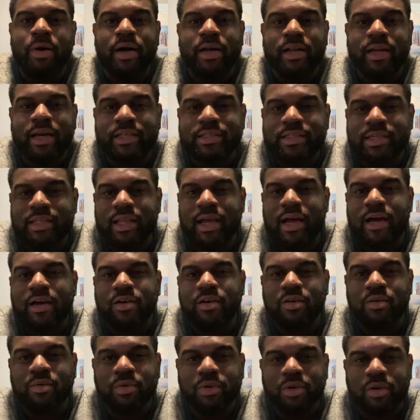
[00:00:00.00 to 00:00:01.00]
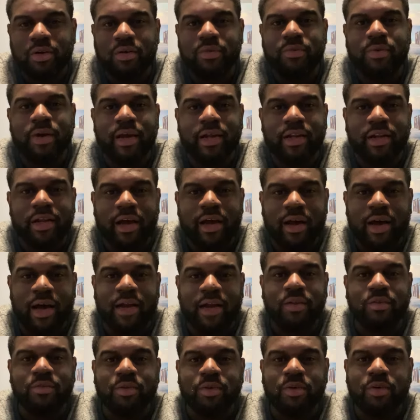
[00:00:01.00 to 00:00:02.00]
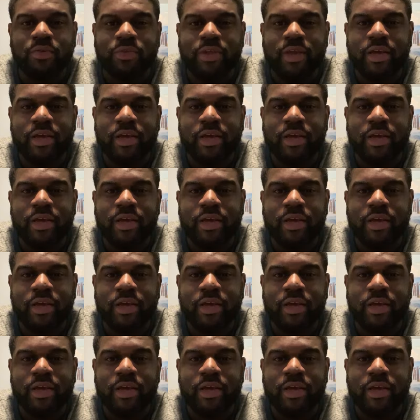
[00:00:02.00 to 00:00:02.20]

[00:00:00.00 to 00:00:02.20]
has a lot going on right now. I don't know if